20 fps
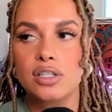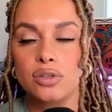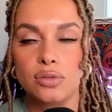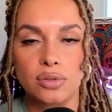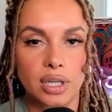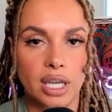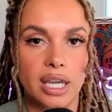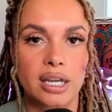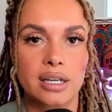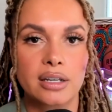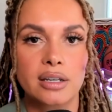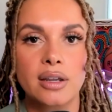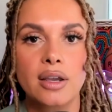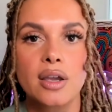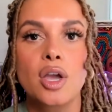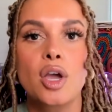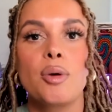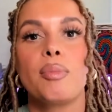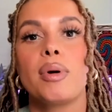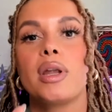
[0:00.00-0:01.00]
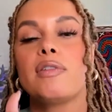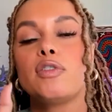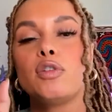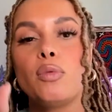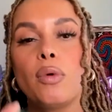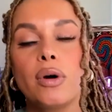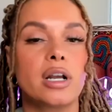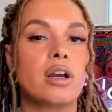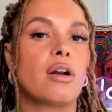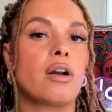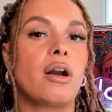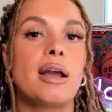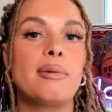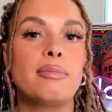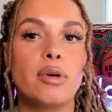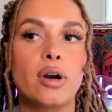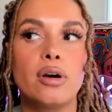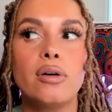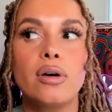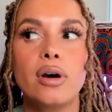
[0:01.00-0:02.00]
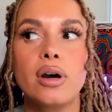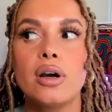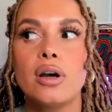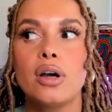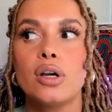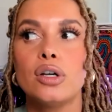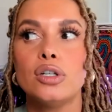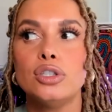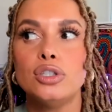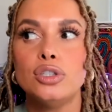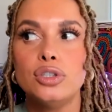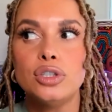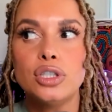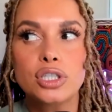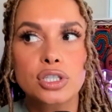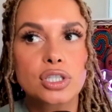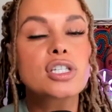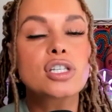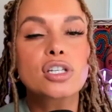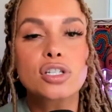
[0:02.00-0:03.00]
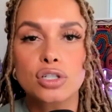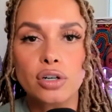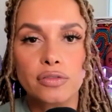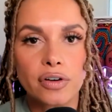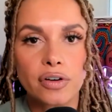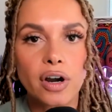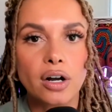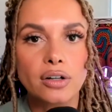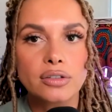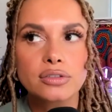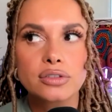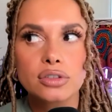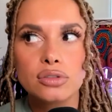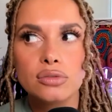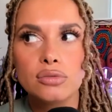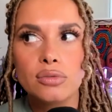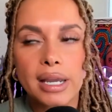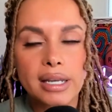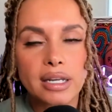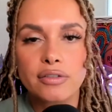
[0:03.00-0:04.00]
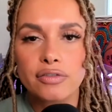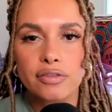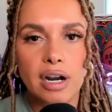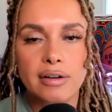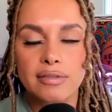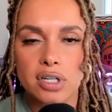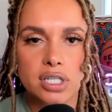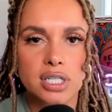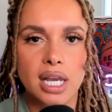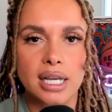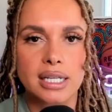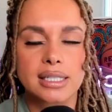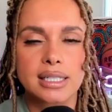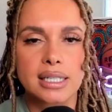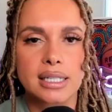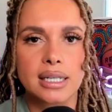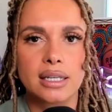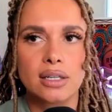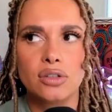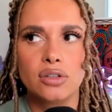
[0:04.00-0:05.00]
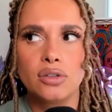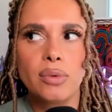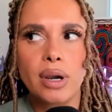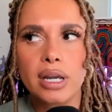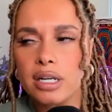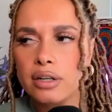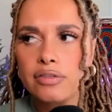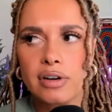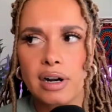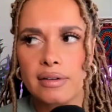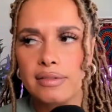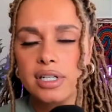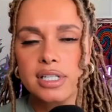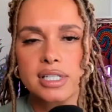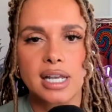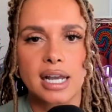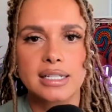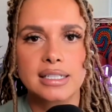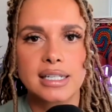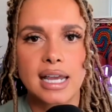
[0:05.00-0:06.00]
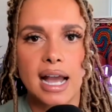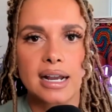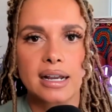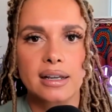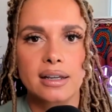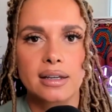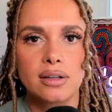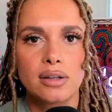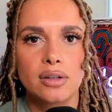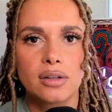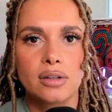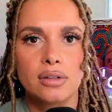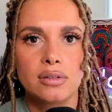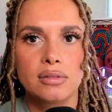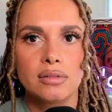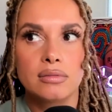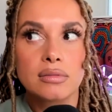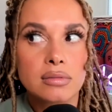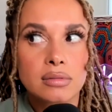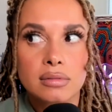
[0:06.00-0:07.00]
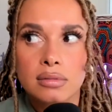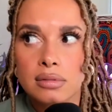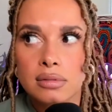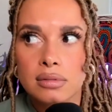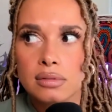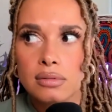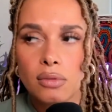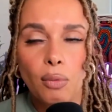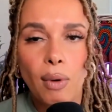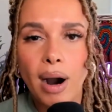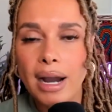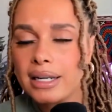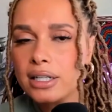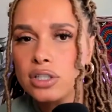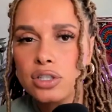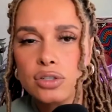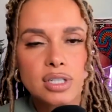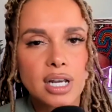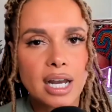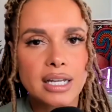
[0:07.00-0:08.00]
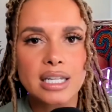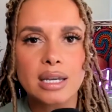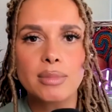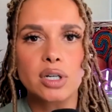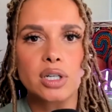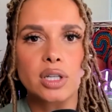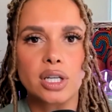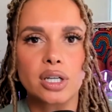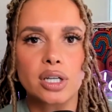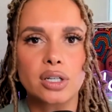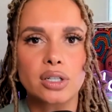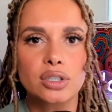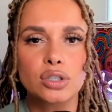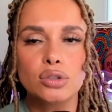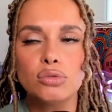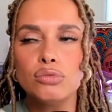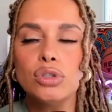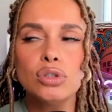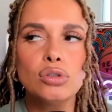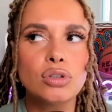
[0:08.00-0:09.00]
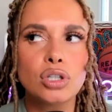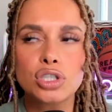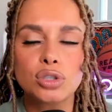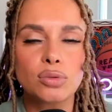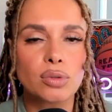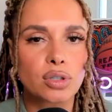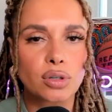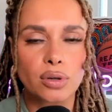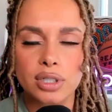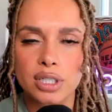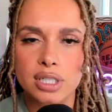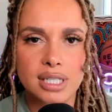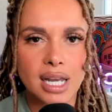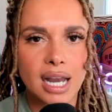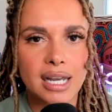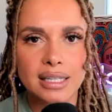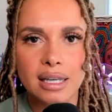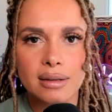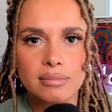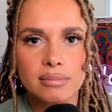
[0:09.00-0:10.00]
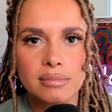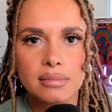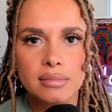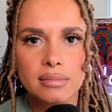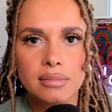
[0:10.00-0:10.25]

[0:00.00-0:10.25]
you can. But if you want to cry broke, this is your fault. You waited forever to sign CD. You waited forever to sign Dak. Why didn't you sign them earlier? You knew that you were going to sign them.